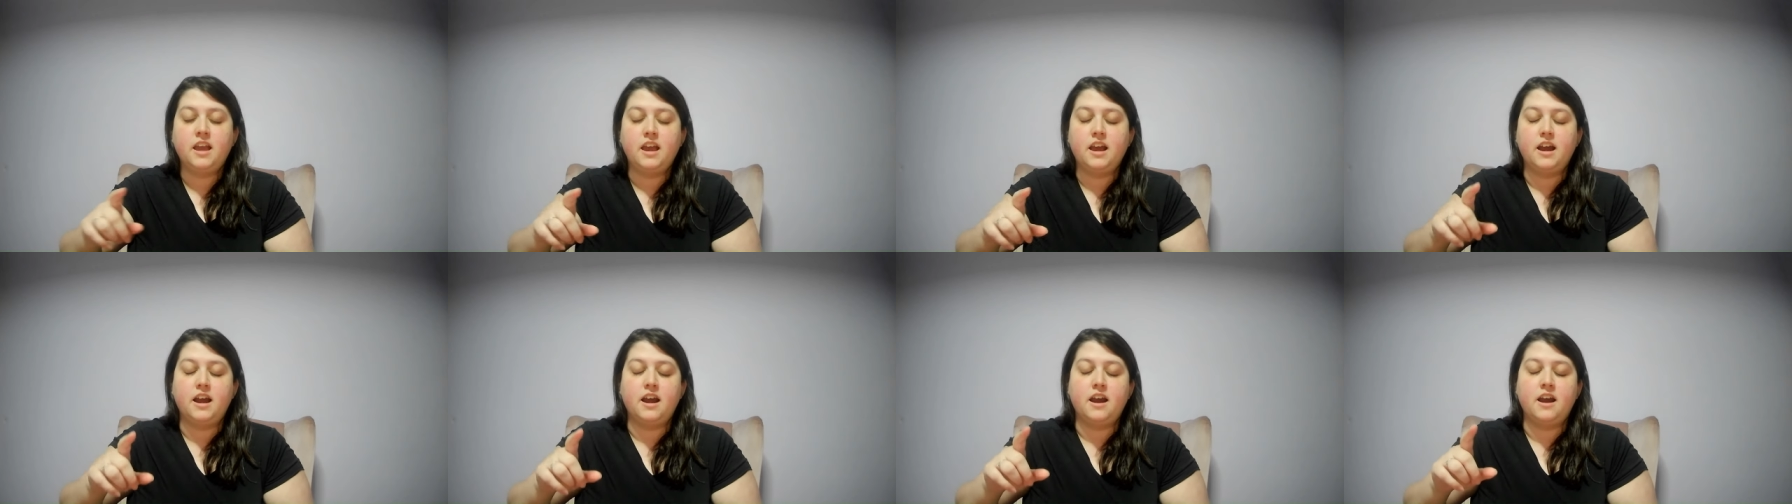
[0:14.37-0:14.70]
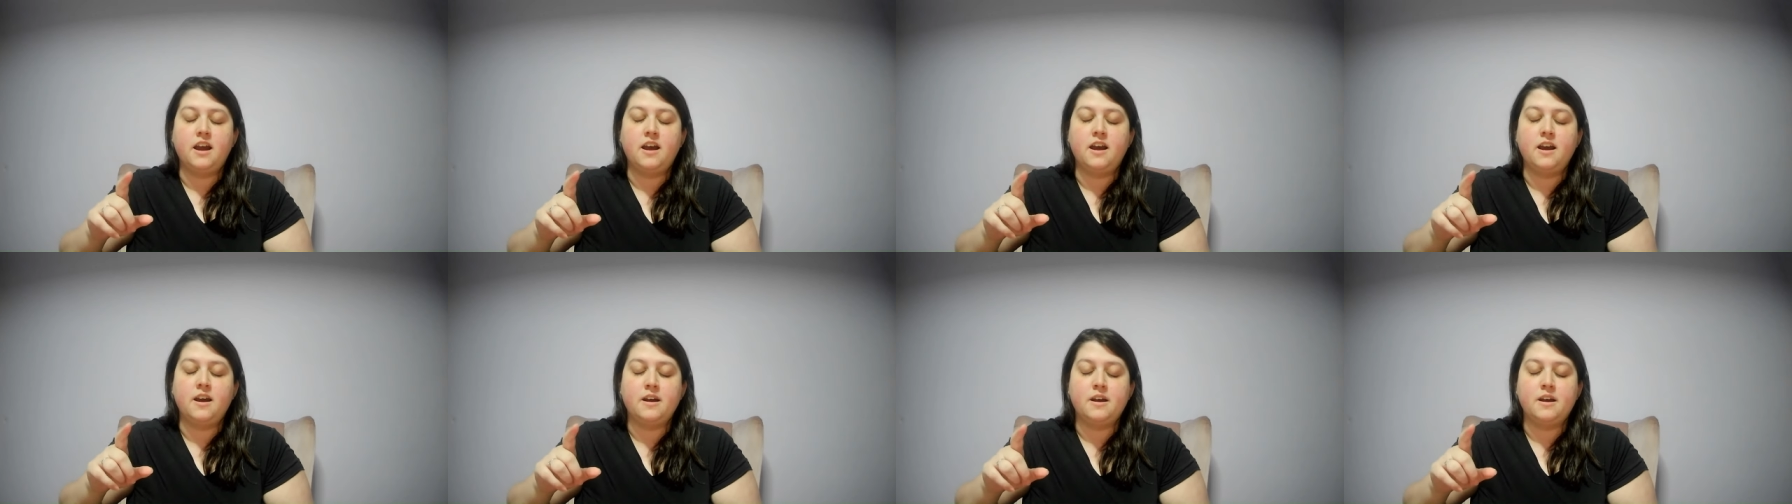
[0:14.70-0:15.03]

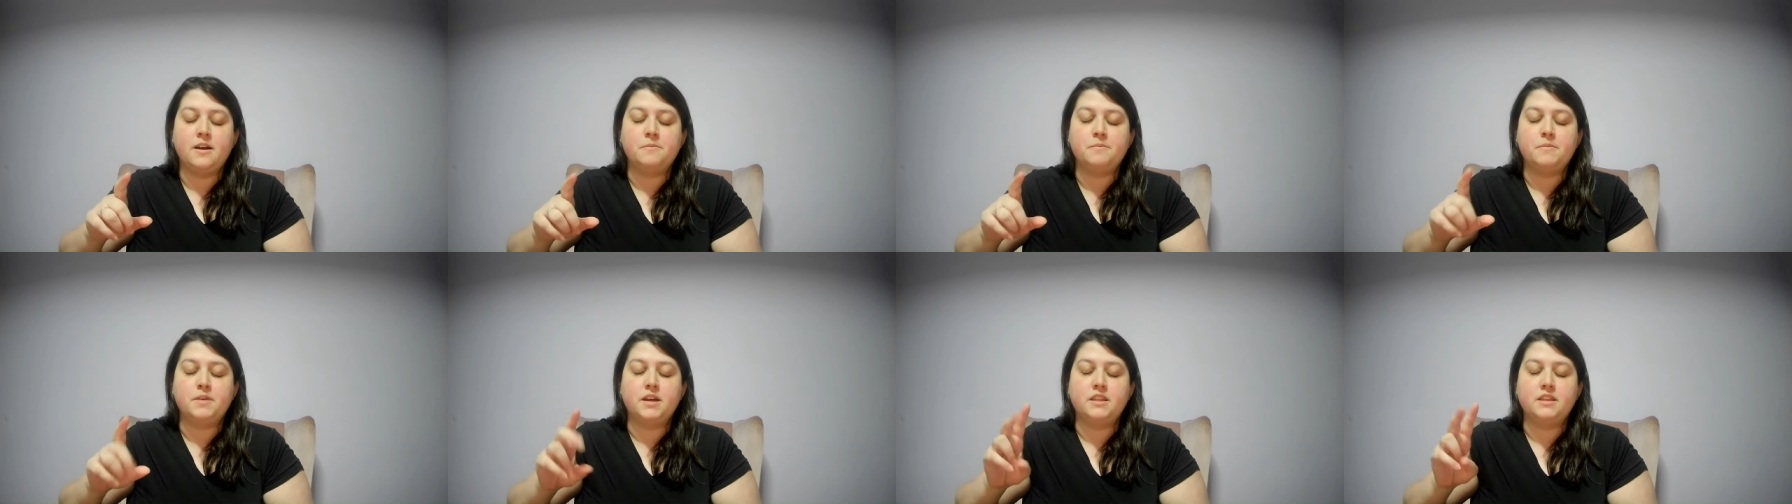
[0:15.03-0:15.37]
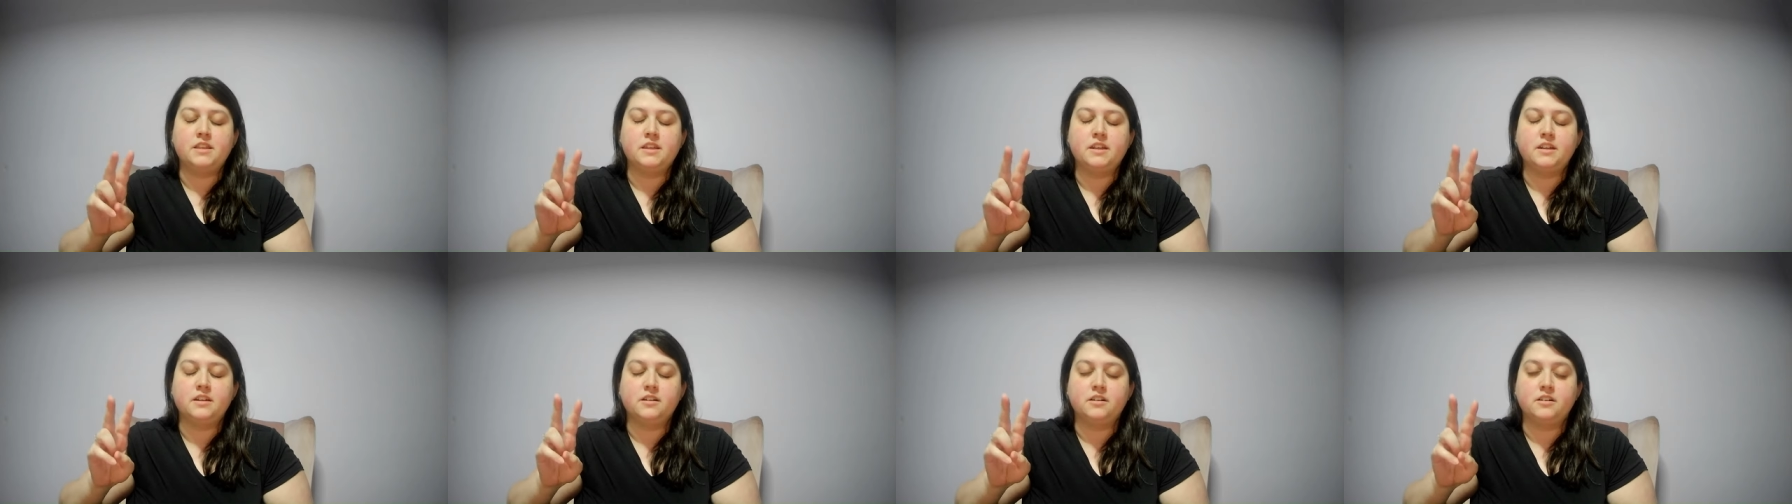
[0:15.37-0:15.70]
And
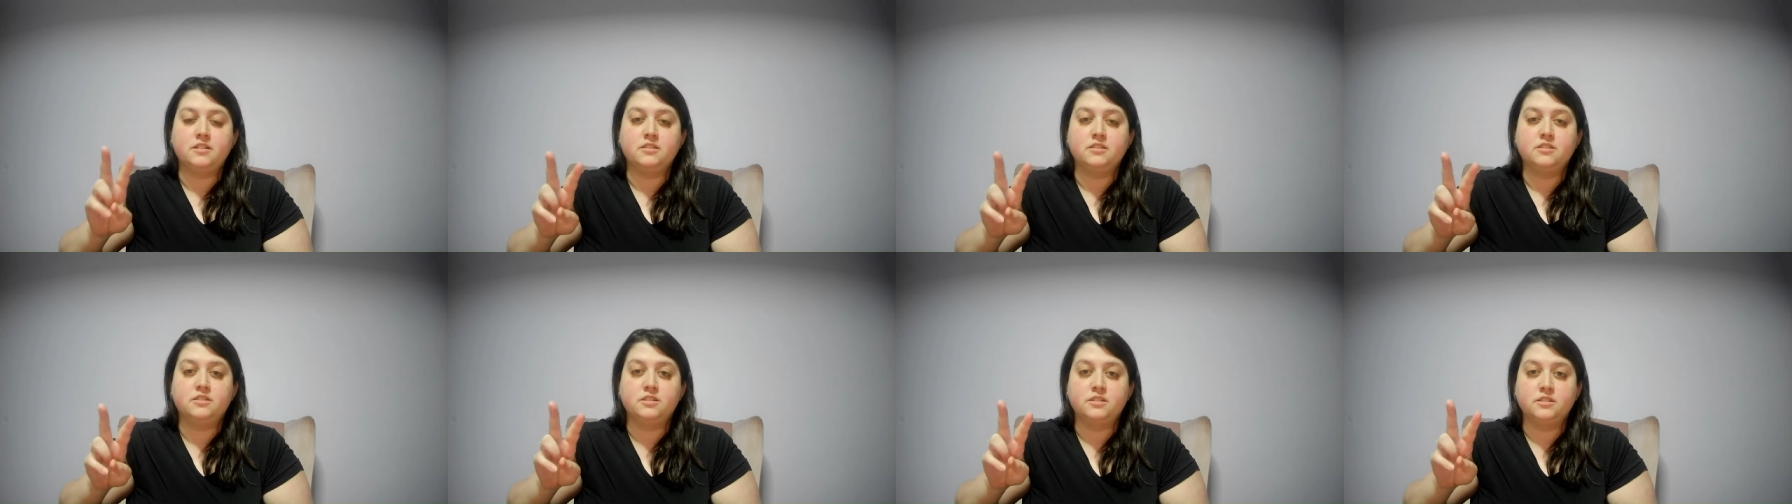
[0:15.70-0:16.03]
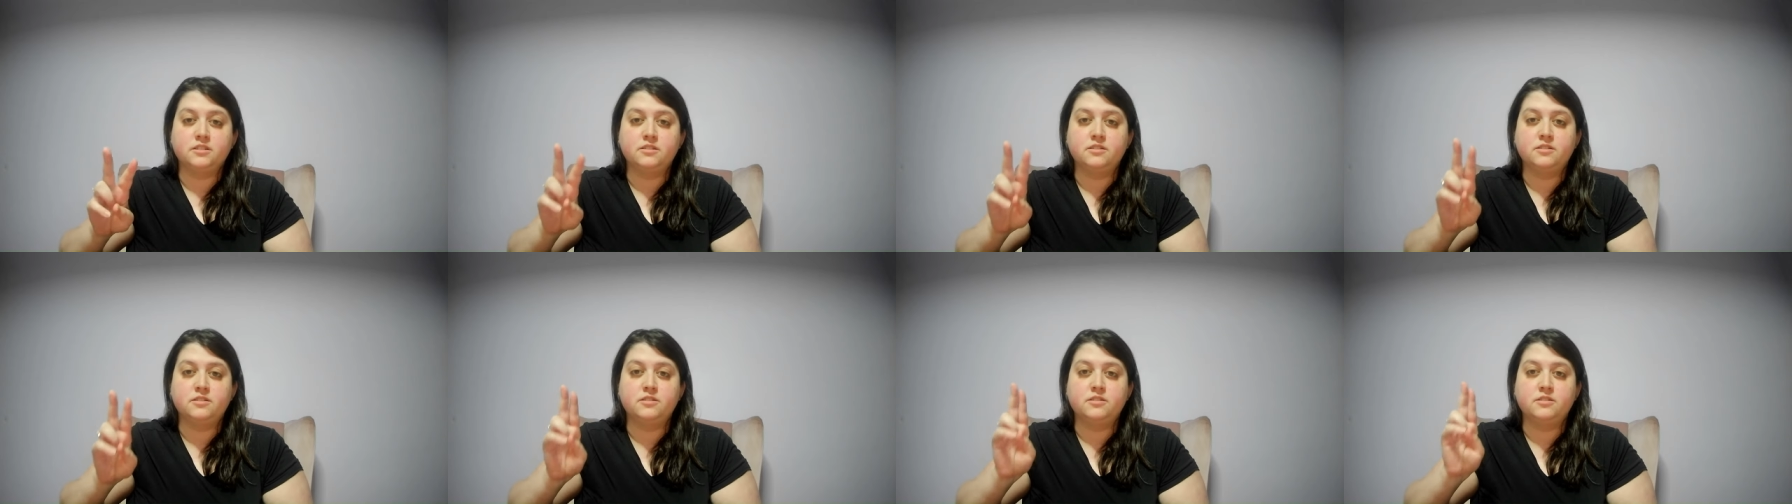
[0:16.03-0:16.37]
then
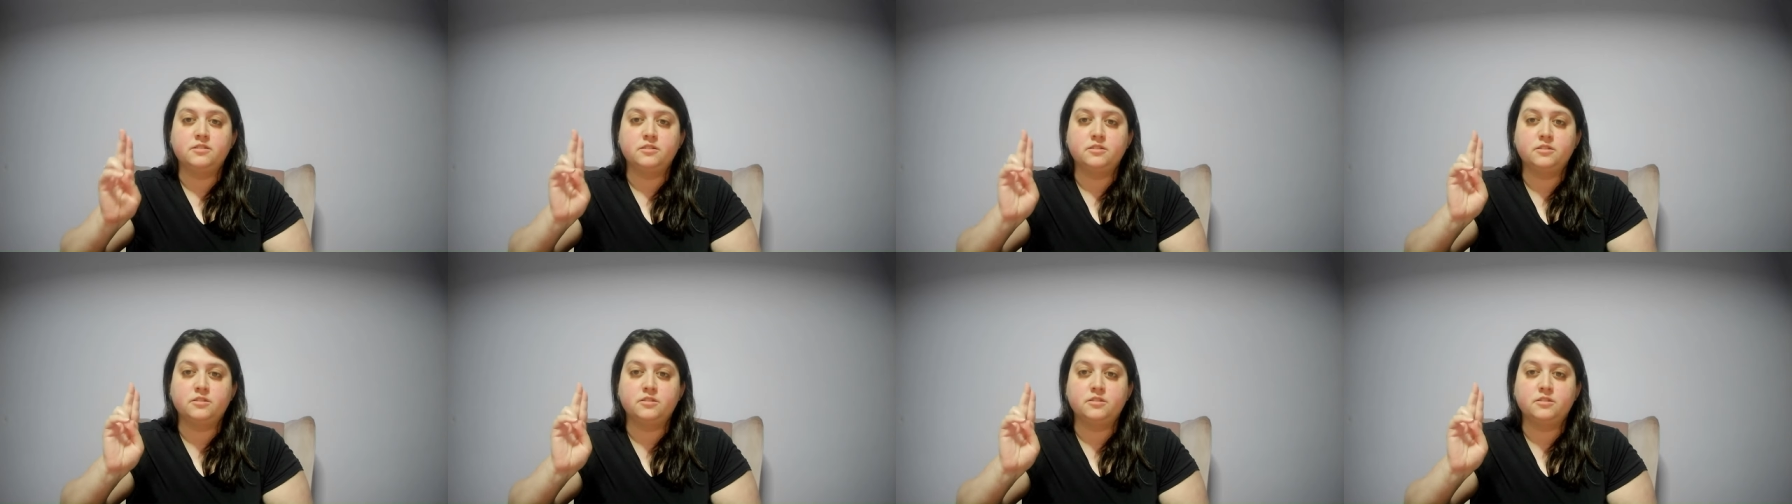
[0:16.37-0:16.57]
also